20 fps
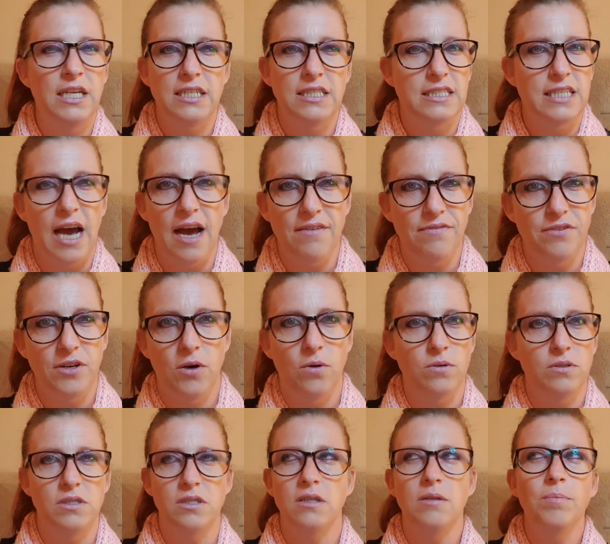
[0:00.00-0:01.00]
daft
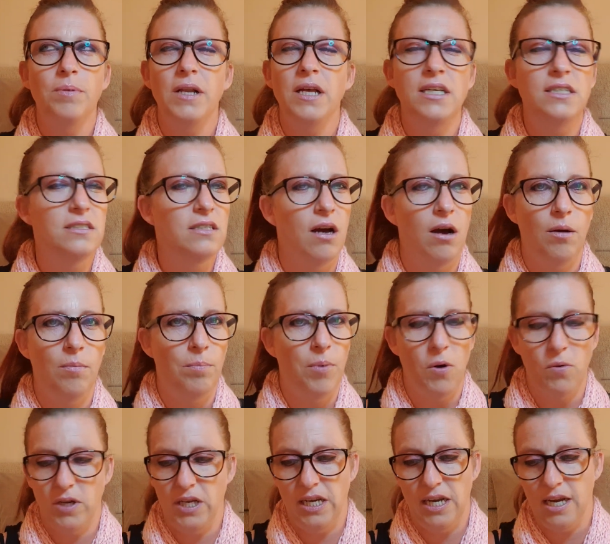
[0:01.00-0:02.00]
lies, and the police aren't
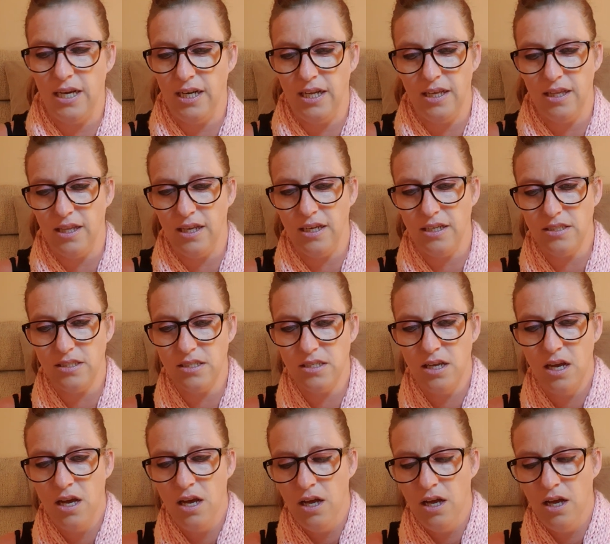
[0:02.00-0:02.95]
buying any of this.